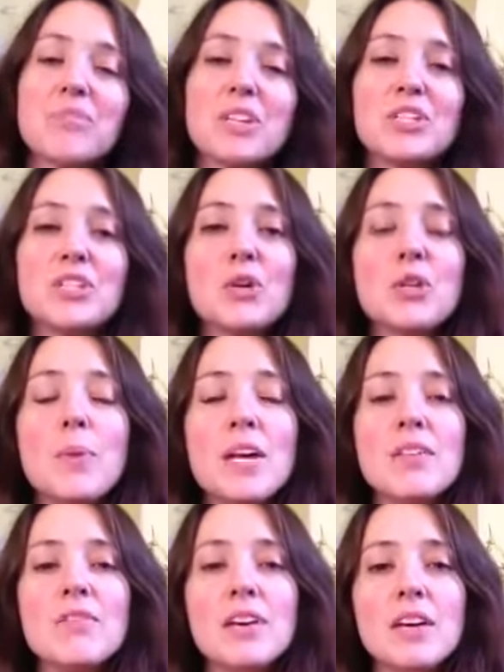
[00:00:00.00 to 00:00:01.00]
So the
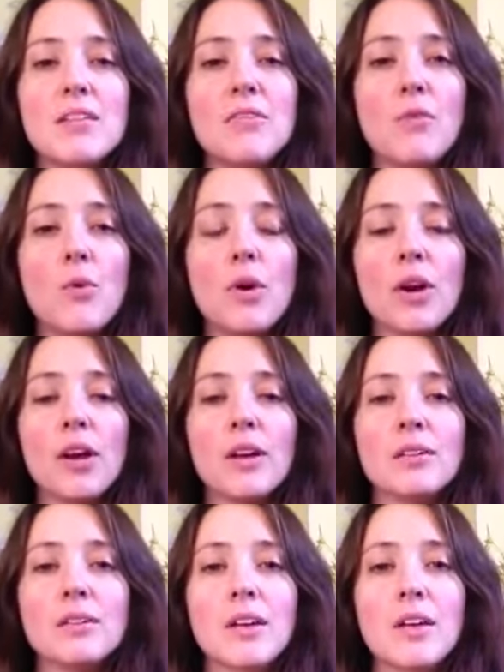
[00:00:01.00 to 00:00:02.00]
benefit for
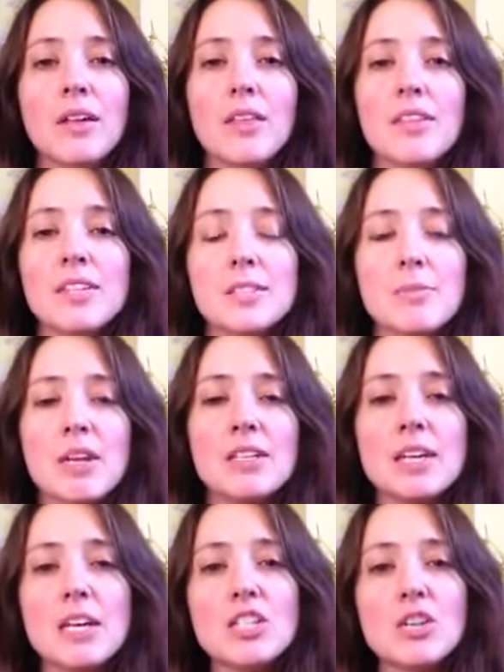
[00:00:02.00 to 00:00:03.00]
this
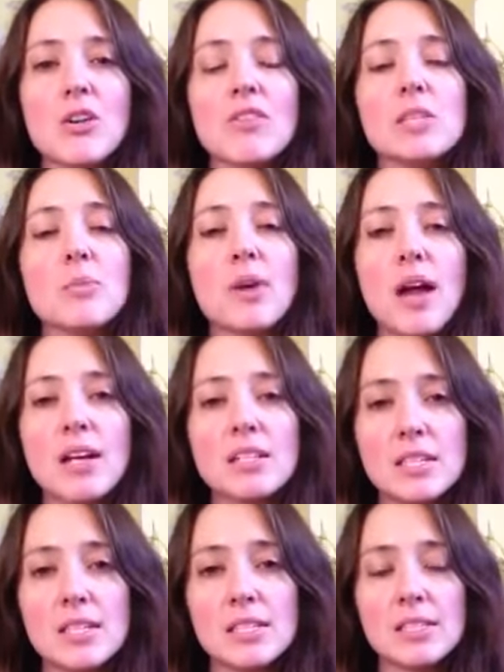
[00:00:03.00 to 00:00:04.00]
meditation or this
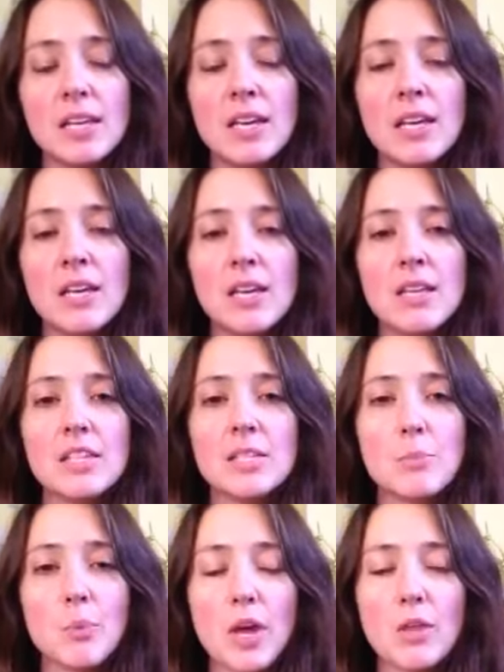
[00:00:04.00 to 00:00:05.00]
practice, this
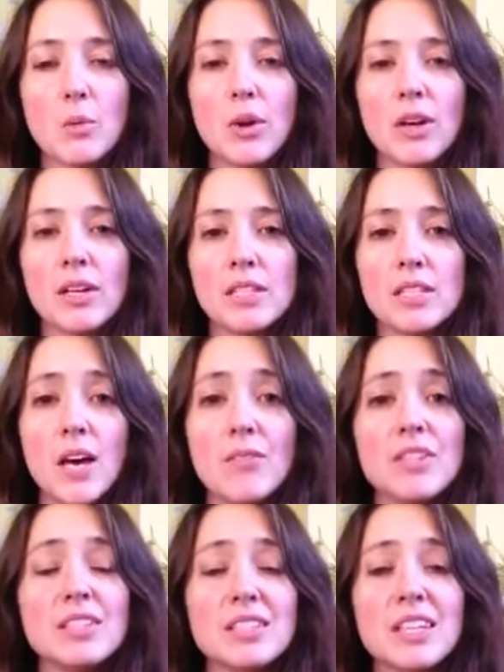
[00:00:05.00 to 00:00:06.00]
breath work, is
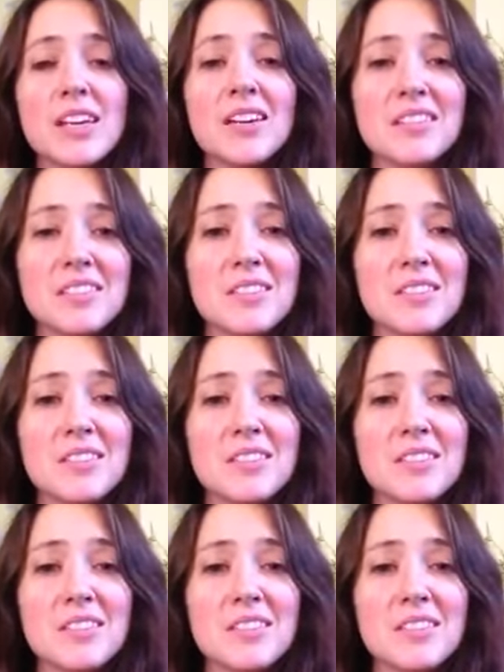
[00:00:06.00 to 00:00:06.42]
obviously